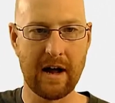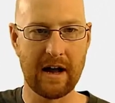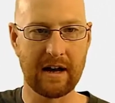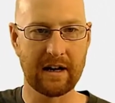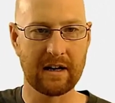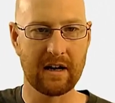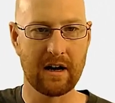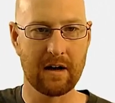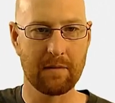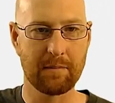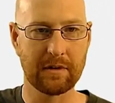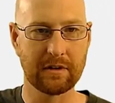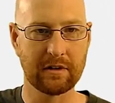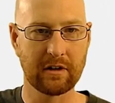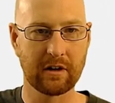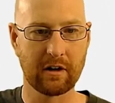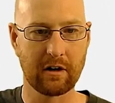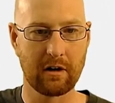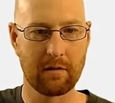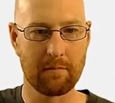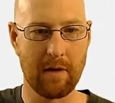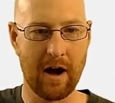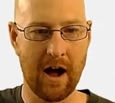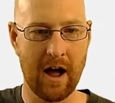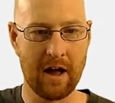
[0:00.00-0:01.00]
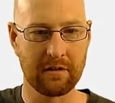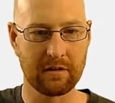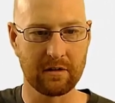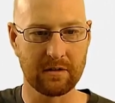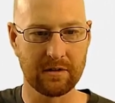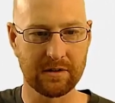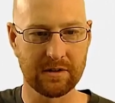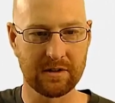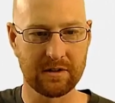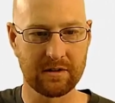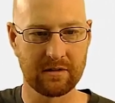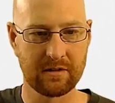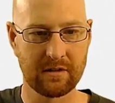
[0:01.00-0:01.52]
back up and look at our
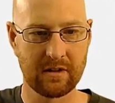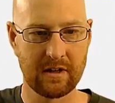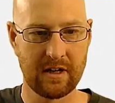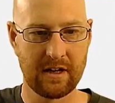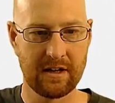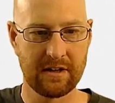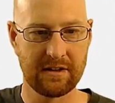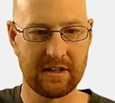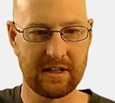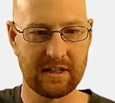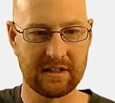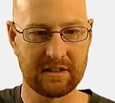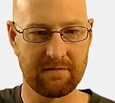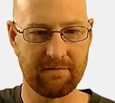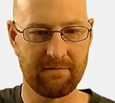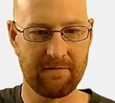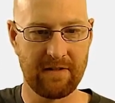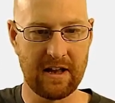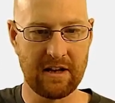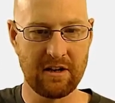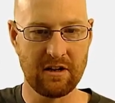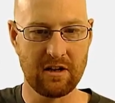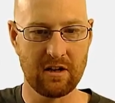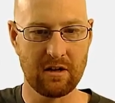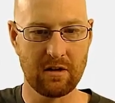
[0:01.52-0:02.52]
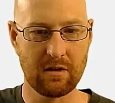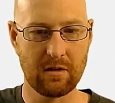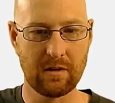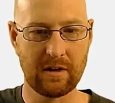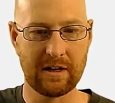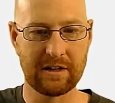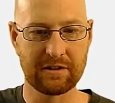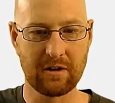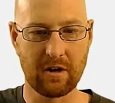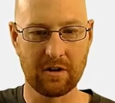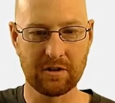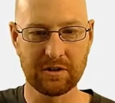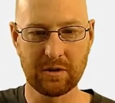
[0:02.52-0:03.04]
models, this venue
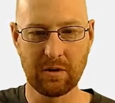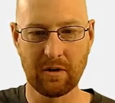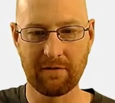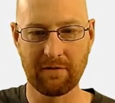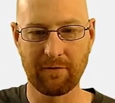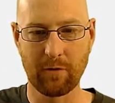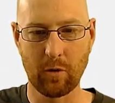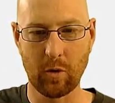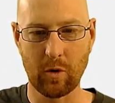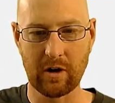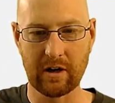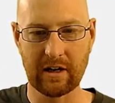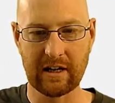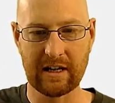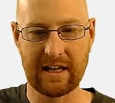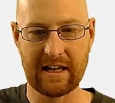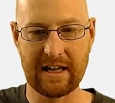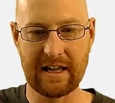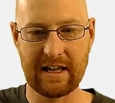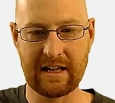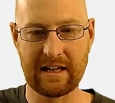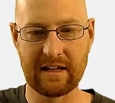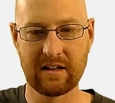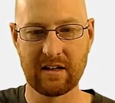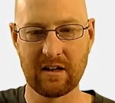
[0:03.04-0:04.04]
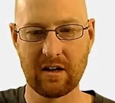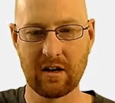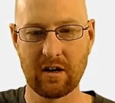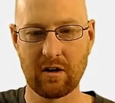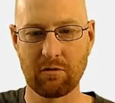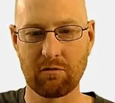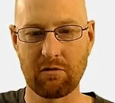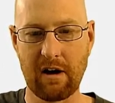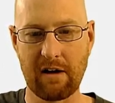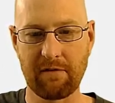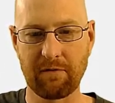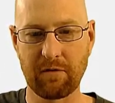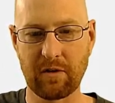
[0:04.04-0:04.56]
is also a foreign key
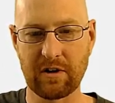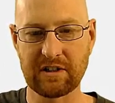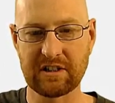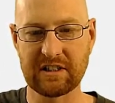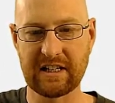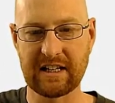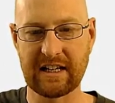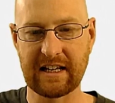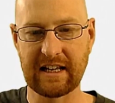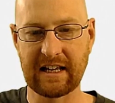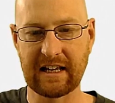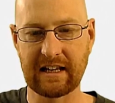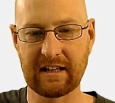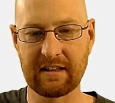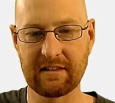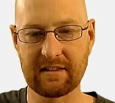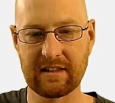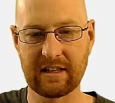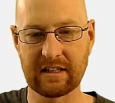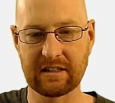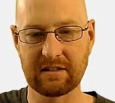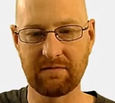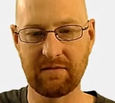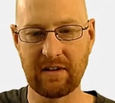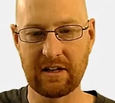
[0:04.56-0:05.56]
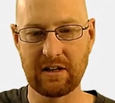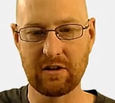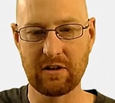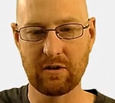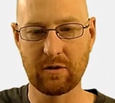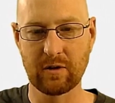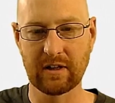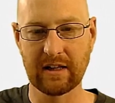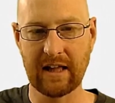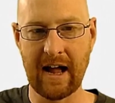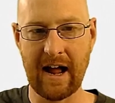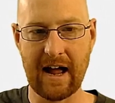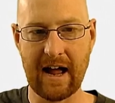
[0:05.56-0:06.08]
referencing this venue
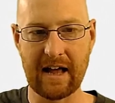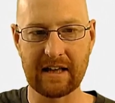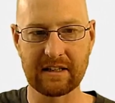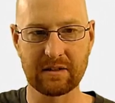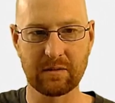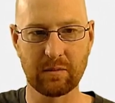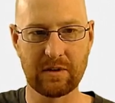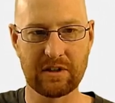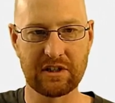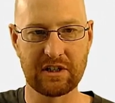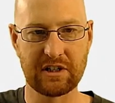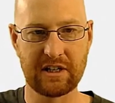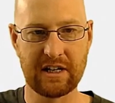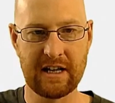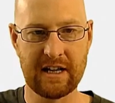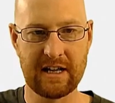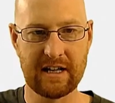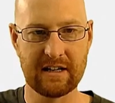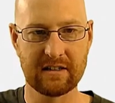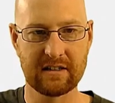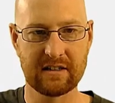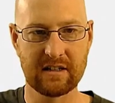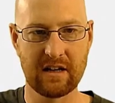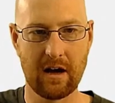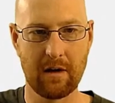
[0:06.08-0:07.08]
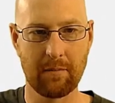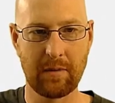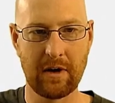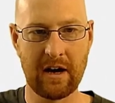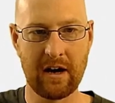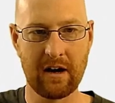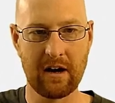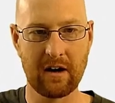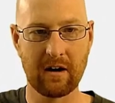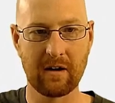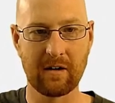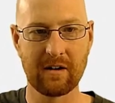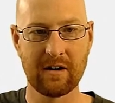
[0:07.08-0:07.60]
class, which is up
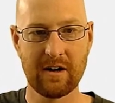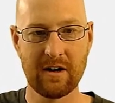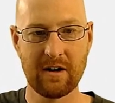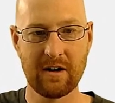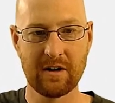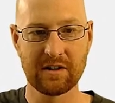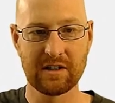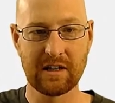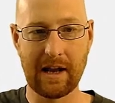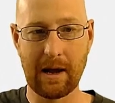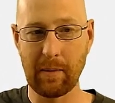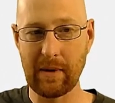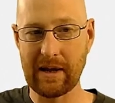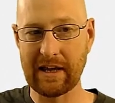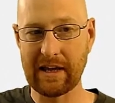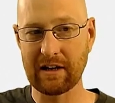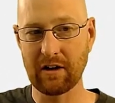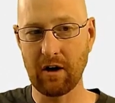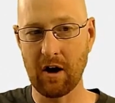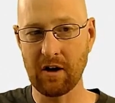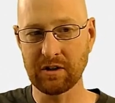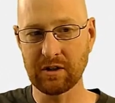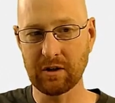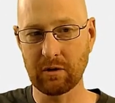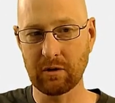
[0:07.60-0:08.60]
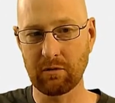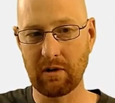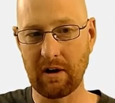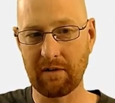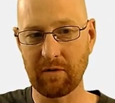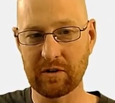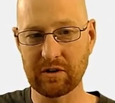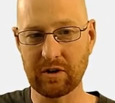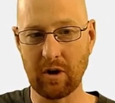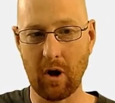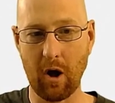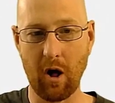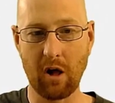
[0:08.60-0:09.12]
here. So now we can also
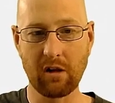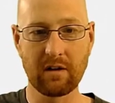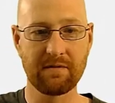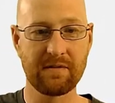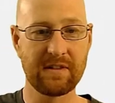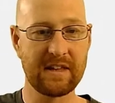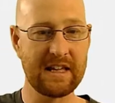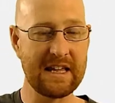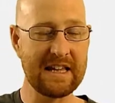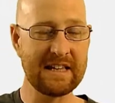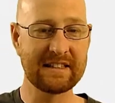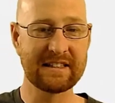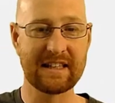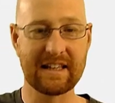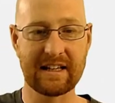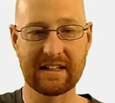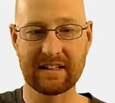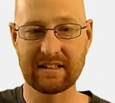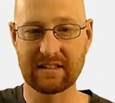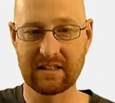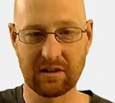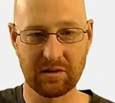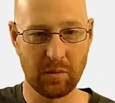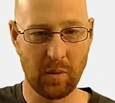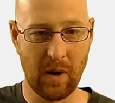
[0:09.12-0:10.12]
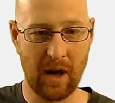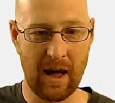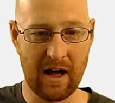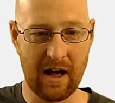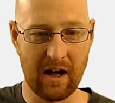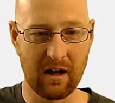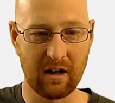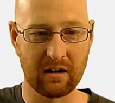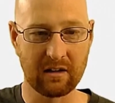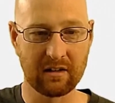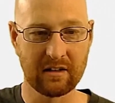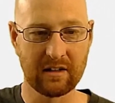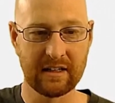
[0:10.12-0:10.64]
reference all of these things as
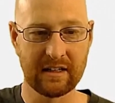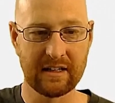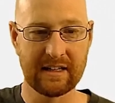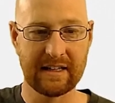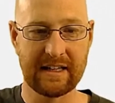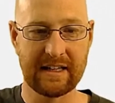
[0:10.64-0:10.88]
well